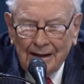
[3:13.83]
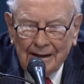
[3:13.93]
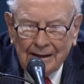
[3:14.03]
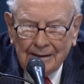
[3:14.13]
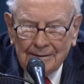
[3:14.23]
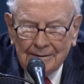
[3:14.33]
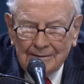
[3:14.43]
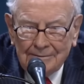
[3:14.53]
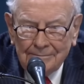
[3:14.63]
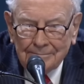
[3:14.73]
and
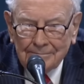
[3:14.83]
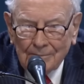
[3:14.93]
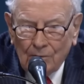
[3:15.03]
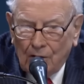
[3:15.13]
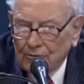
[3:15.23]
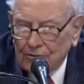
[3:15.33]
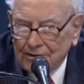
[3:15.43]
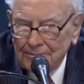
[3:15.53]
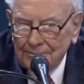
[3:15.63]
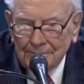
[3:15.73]
offers